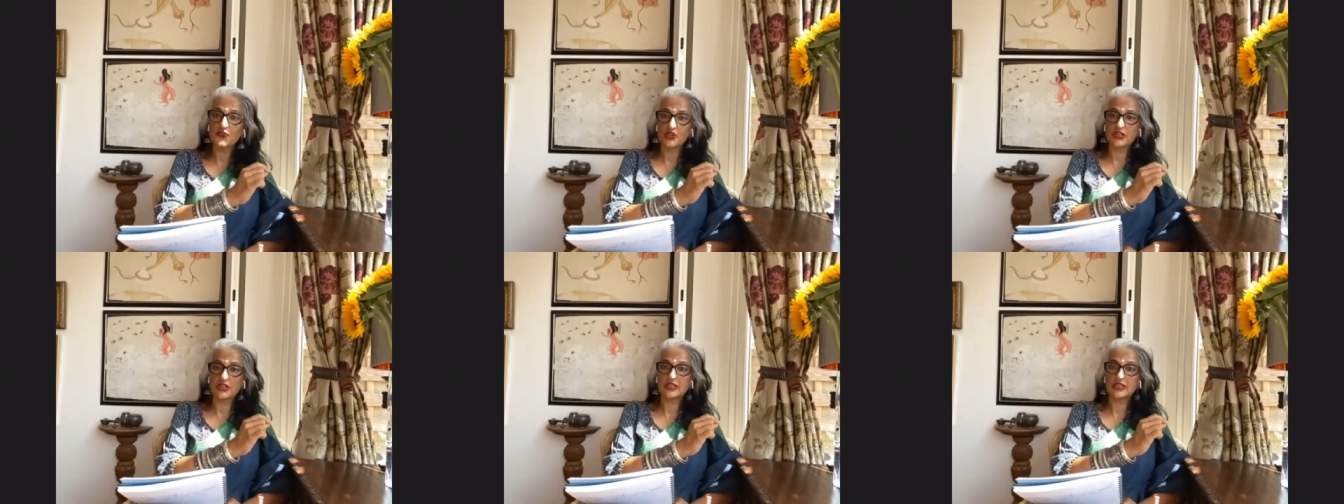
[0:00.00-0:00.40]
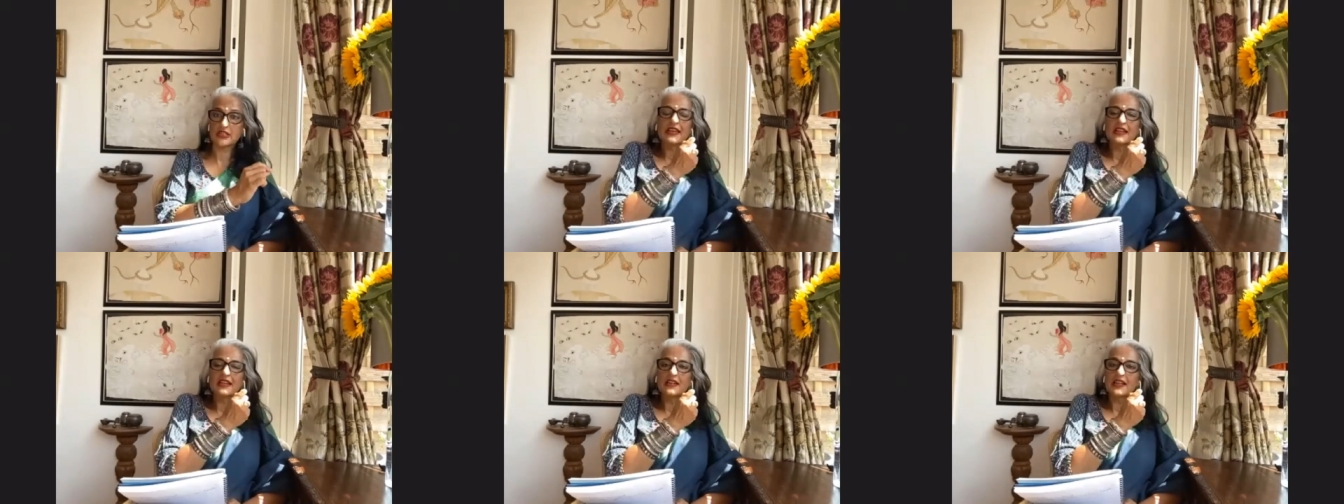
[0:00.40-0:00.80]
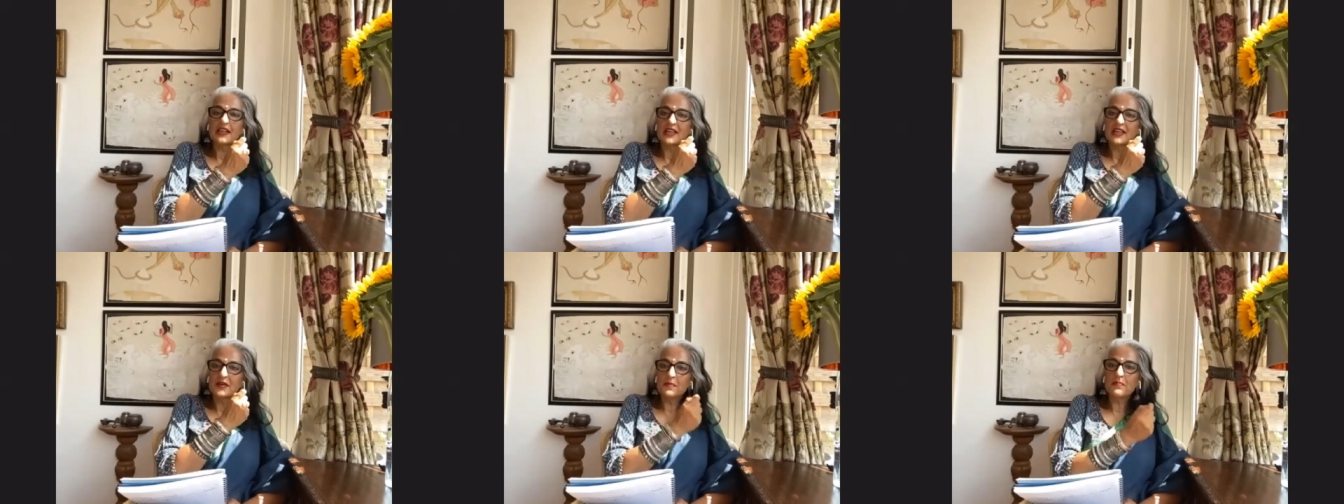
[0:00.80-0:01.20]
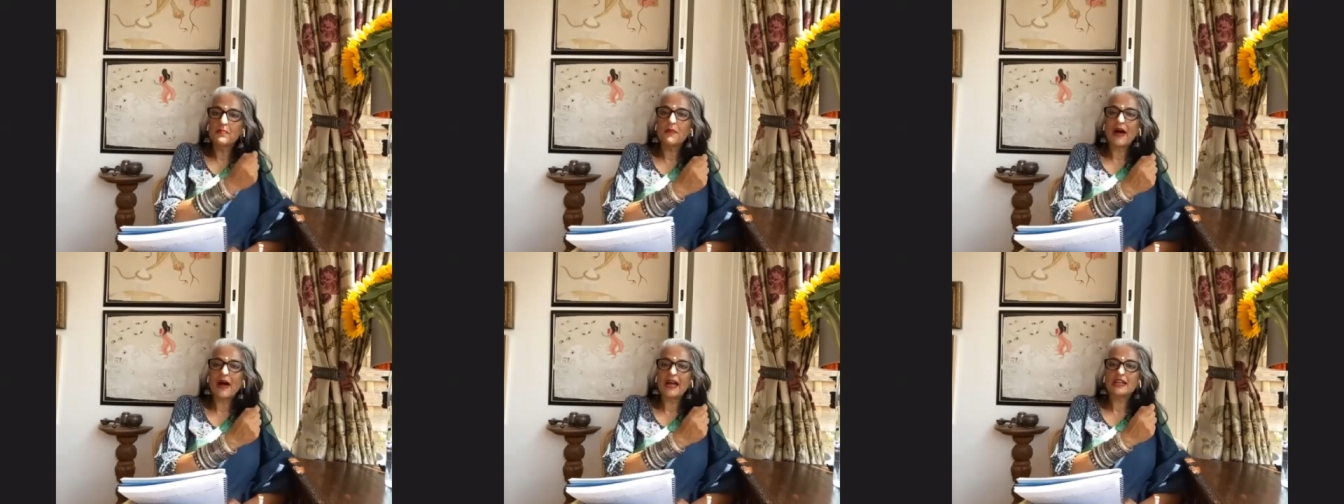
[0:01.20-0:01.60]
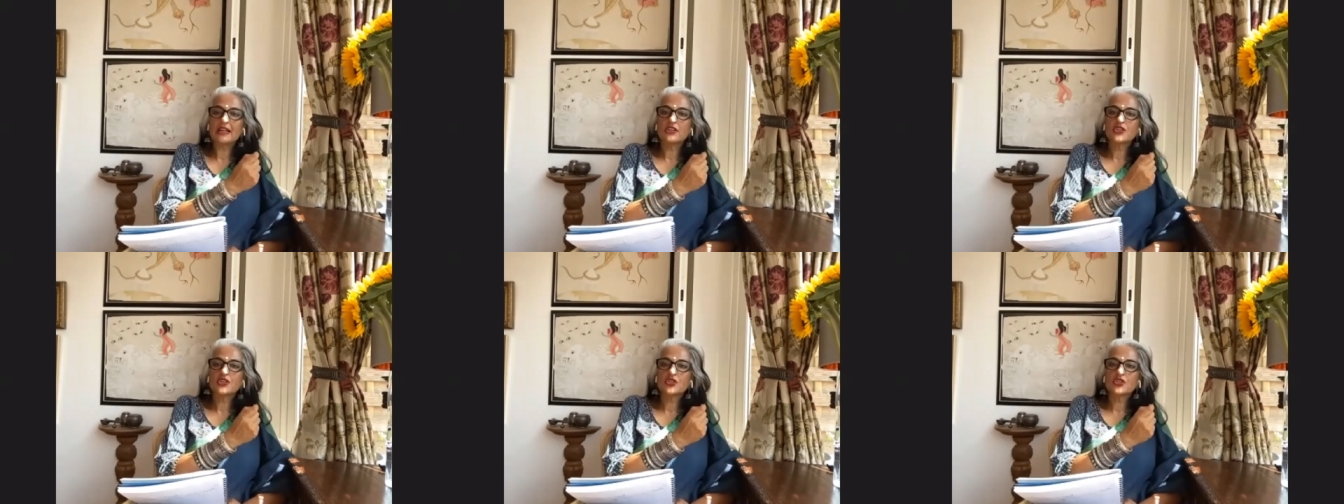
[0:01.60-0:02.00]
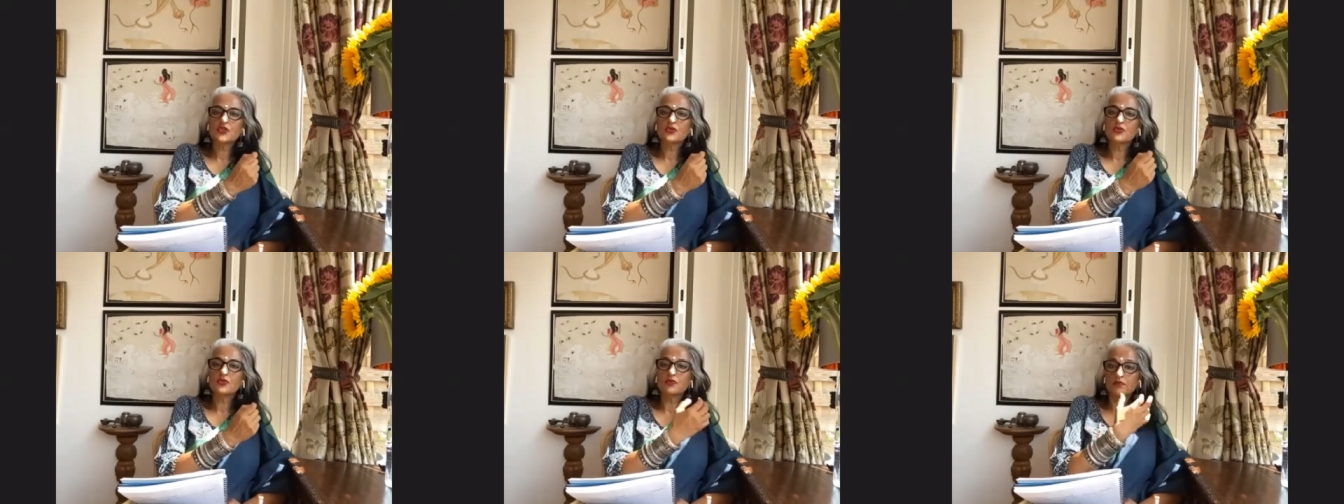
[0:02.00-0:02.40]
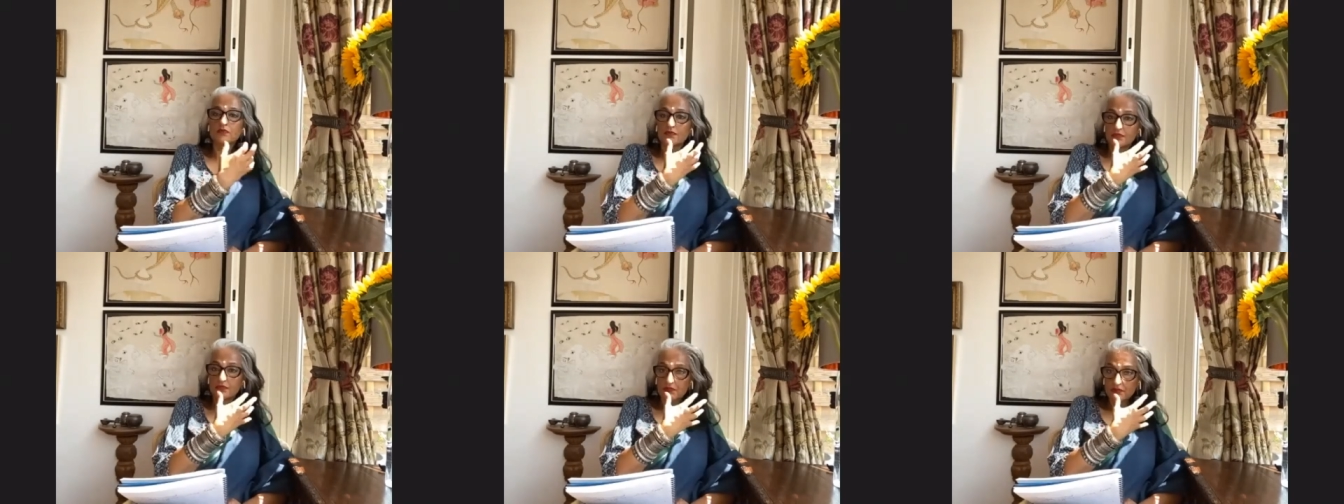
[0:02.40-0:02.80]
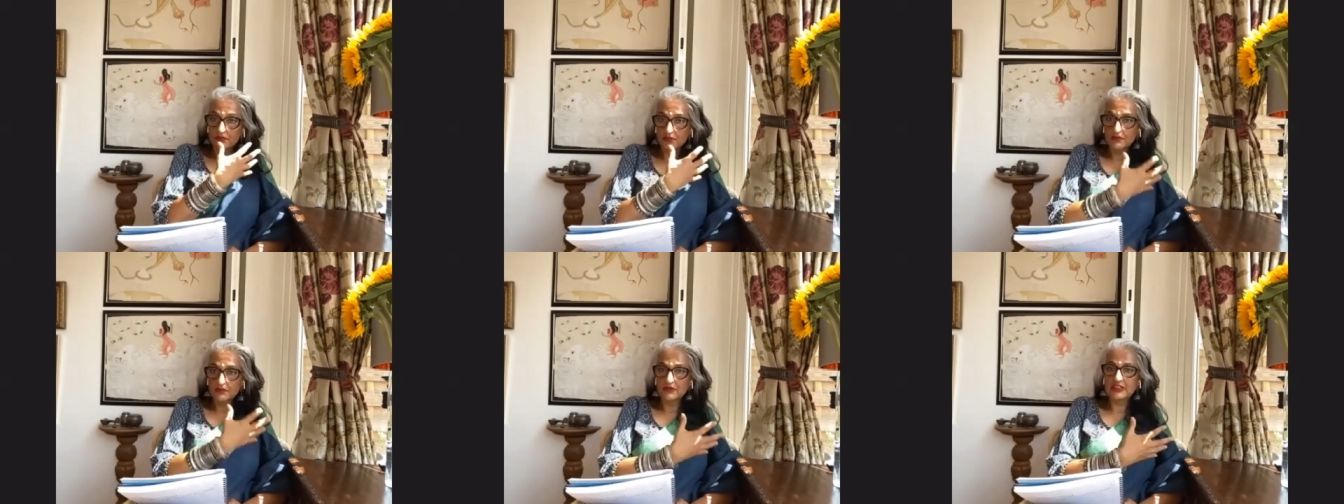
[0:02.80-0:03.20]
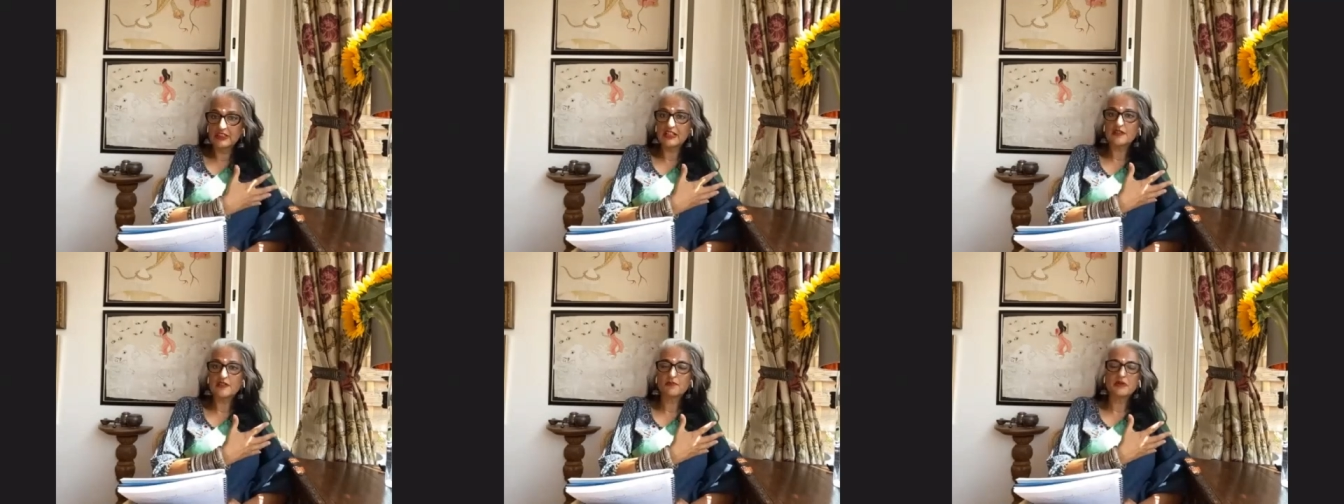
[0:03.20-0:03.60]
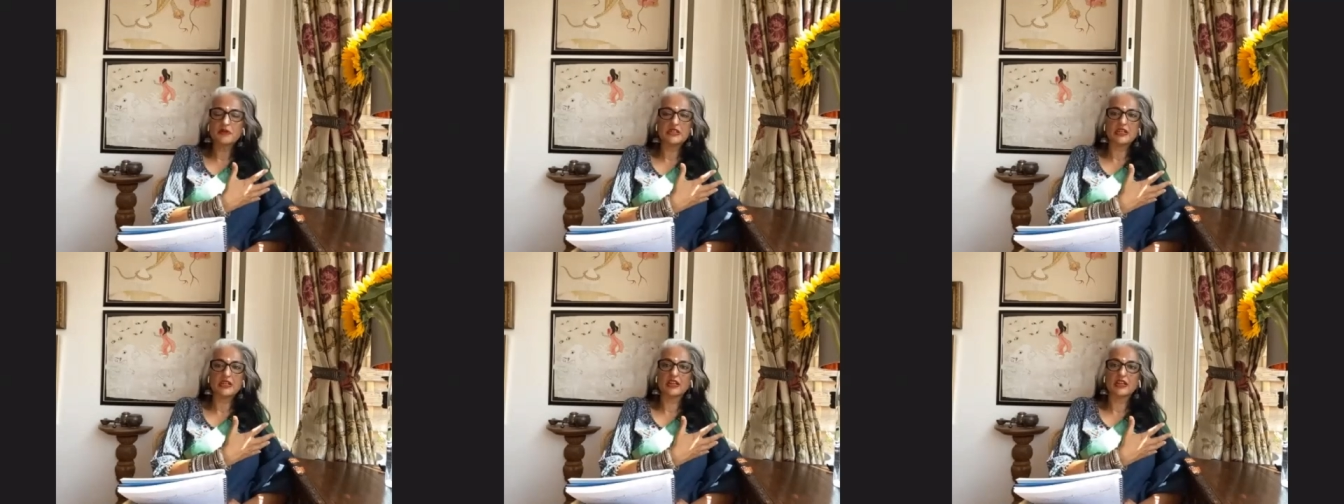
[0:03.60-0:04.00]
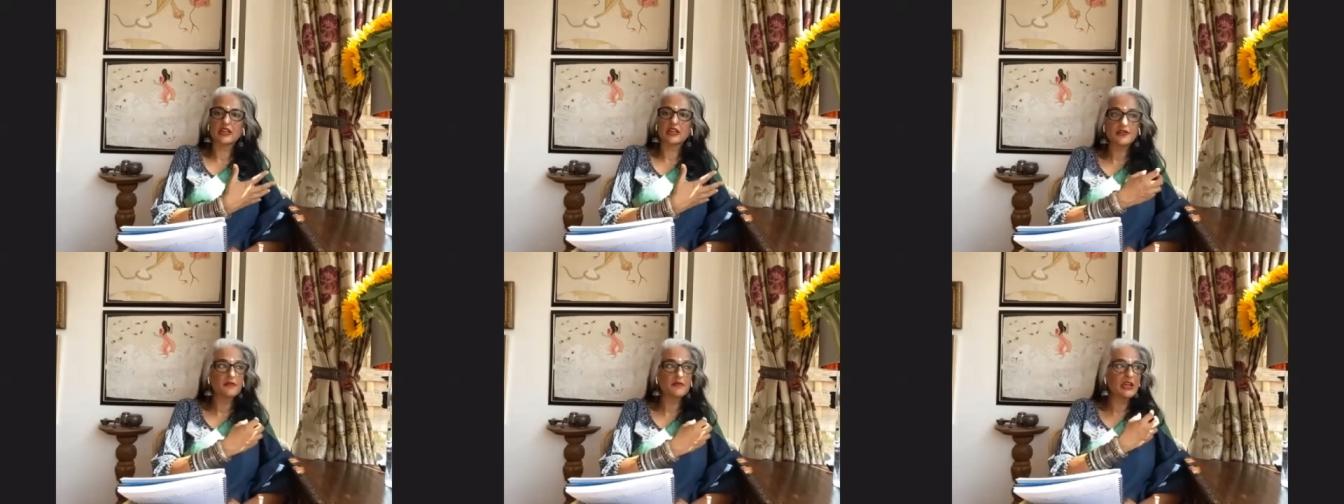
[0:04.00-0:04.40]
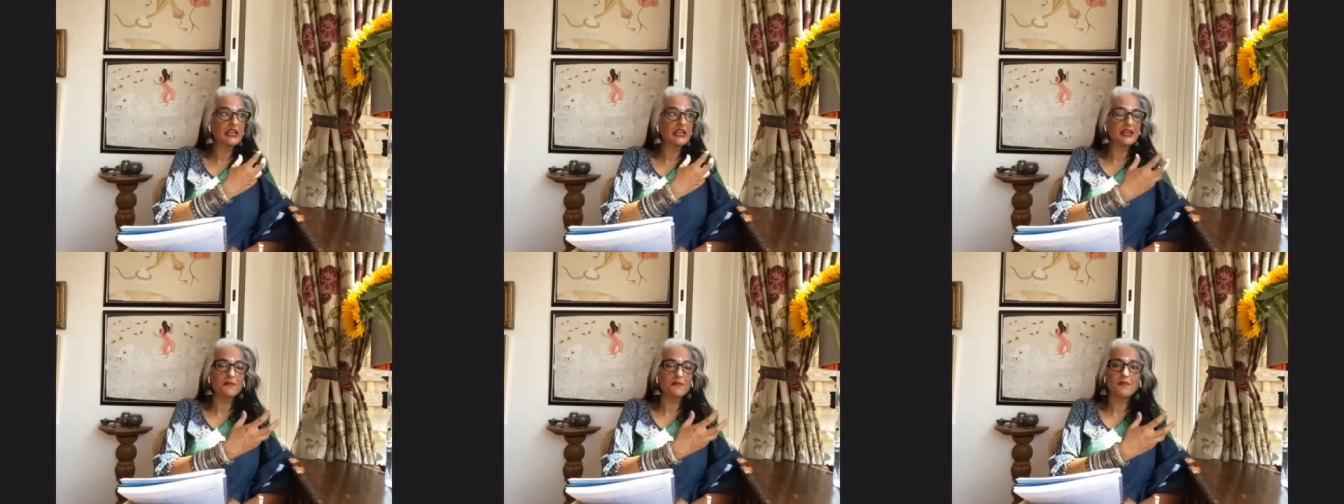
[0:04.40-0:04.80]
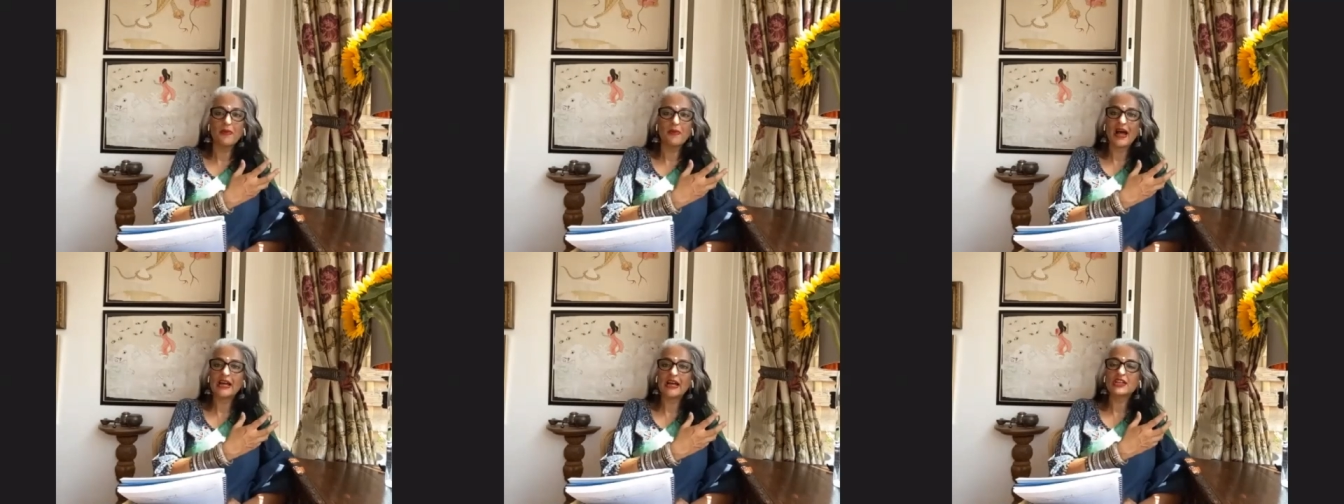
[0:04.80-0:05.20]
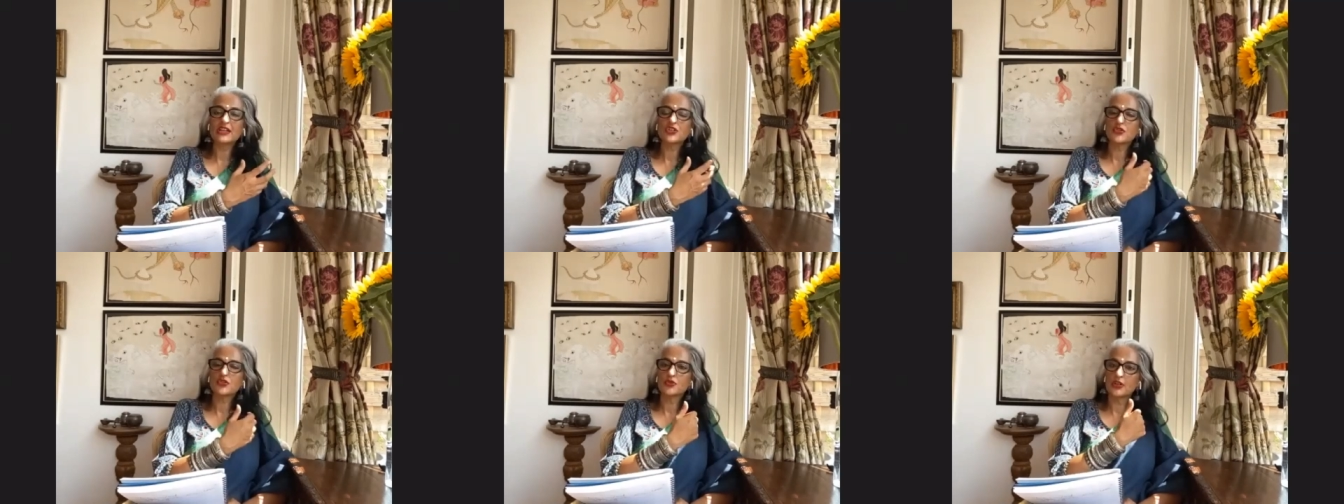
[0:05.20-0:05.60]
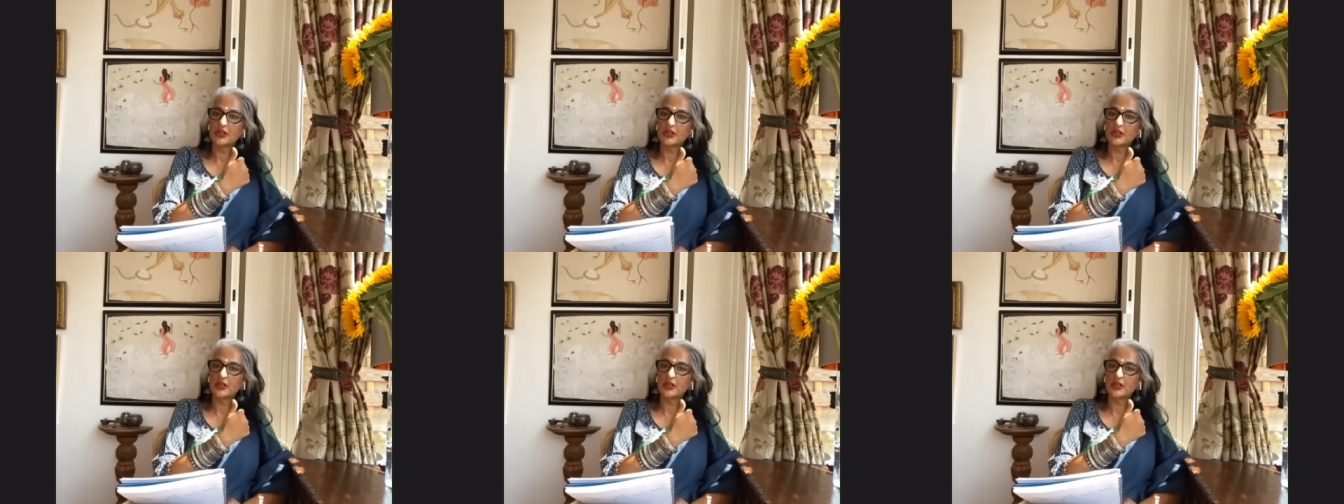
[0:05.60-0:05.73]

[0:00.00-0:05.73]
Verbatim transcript: it can impact you this particular fantasy of a threesome can impact you emotionally,